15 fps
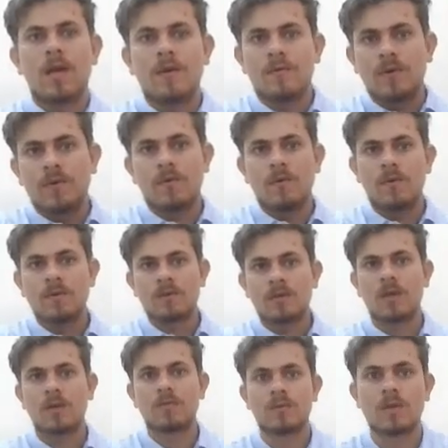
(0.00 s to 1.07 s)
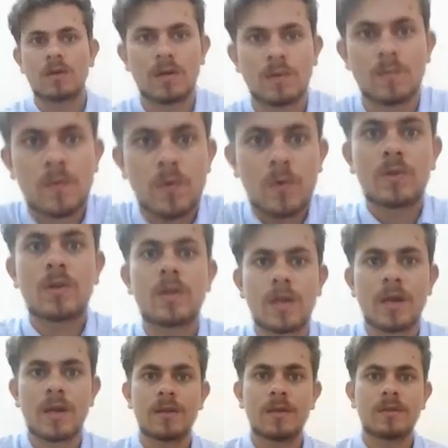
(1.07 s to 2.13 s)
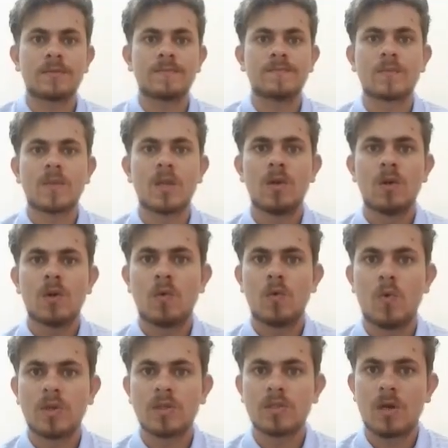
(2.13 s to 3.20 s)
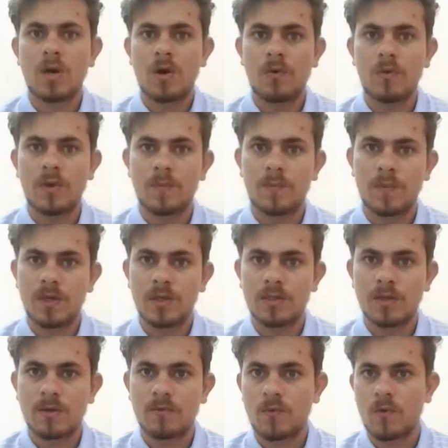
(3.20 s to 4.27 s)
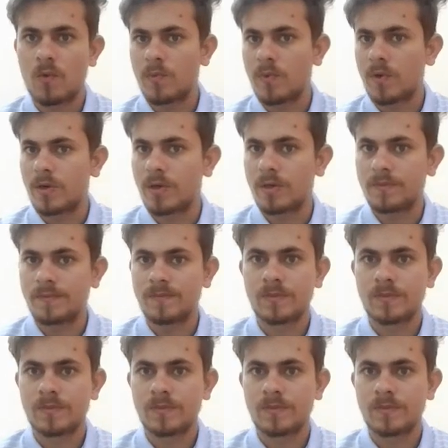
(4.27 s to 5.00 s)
life revolves around her brother Kenneth, who is now in prison for murder.